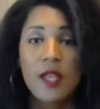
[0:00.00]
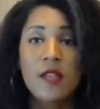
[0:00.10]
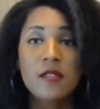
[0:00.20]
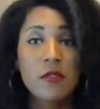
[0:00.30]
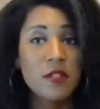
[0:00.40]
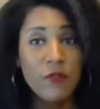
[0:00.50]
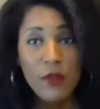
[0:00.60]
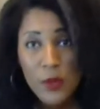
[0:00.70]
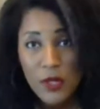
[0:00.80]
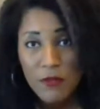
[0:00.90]
So this full
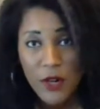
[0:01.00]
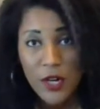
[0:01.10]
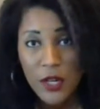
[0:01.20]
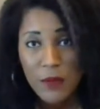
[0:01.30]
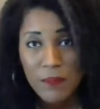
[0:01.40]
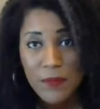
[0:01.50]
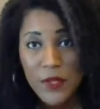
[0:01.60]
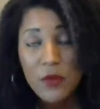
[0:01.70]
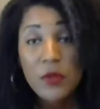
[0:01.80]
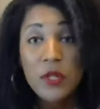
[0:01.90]
moon in Virgo,
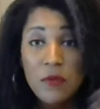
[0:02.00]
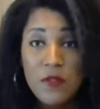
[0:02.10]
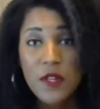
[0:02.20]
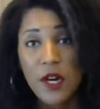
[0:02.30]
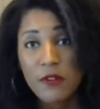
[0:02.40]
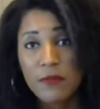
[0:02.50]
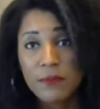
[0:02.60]
who do you serve?